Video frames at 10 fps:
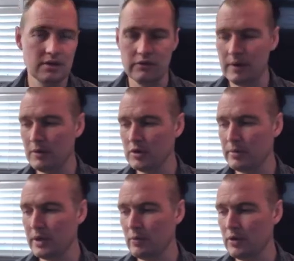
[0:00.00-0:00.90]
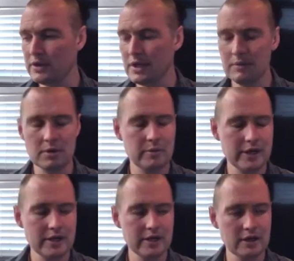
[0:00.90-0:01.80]
So if I multiply 1 times your
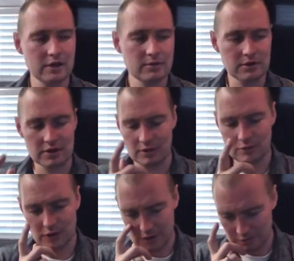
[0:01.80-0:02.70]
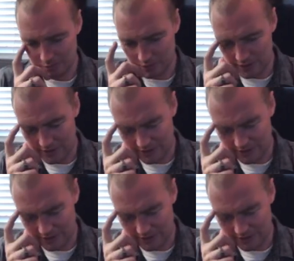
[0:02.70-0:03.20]
bank account, let me think. 1 times your